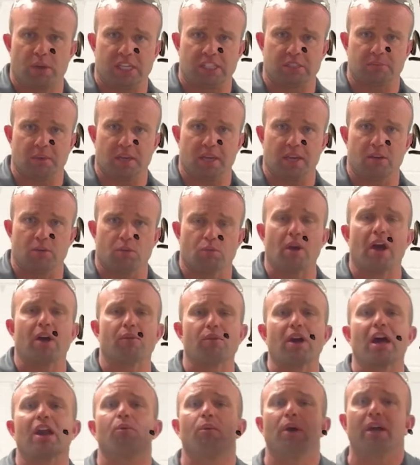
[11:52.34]
resume.
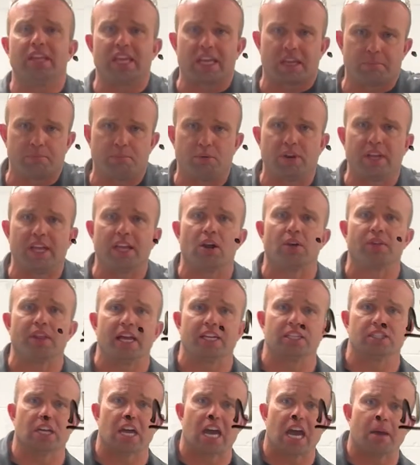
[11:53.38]
Right away, they can put in on
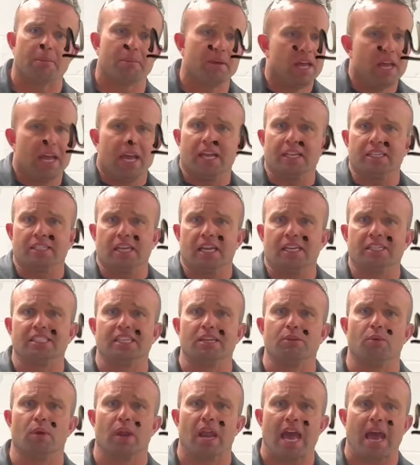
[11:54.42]
that job and
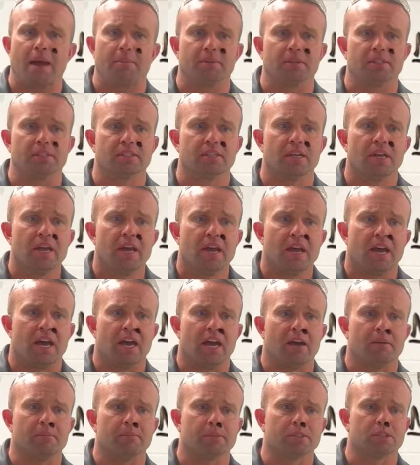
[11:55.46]
see what happens.
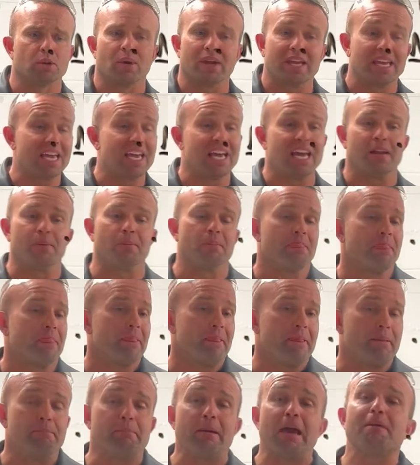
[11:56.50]
So again,
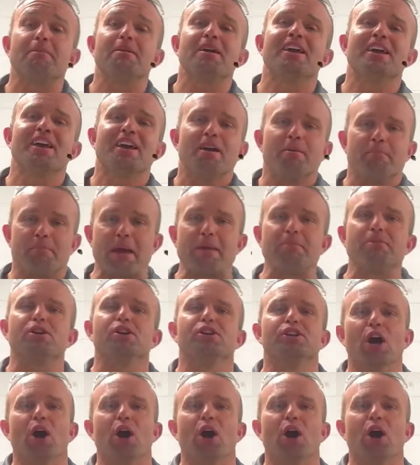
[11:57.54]
maybe you